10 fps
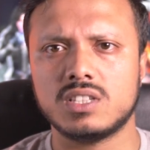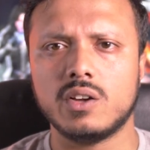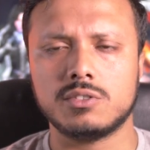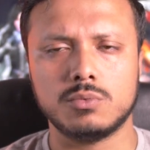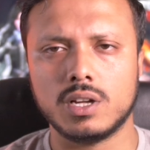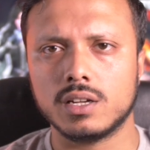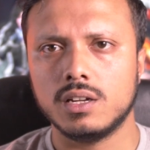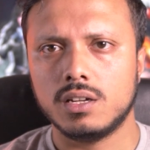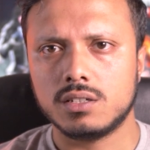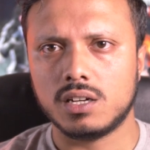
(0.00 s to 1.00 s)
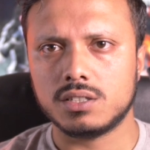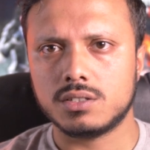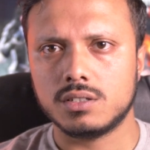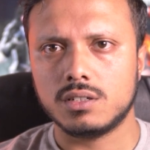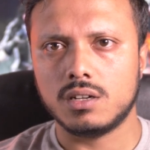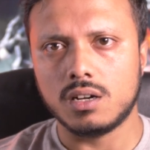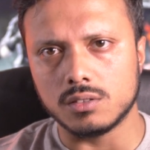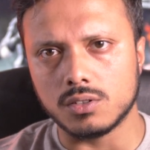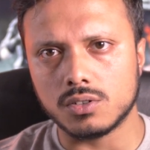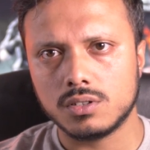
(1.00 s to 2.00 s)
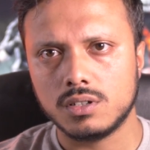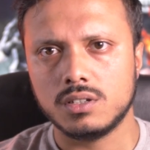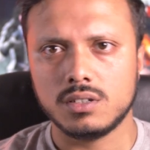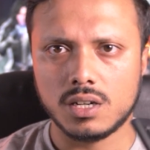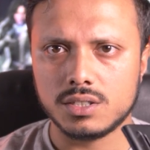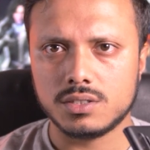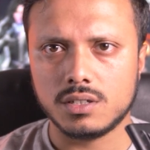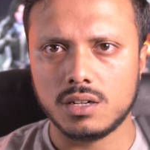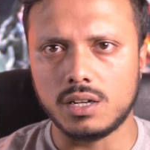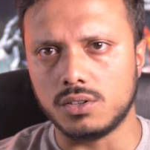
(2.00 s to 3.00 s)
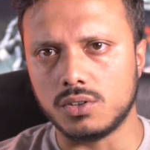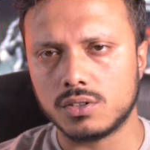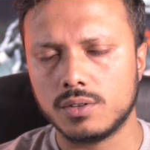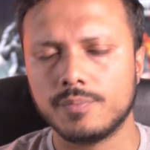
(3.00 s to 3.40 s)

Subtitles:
Now it's more like touch, unlock, touch, unlock.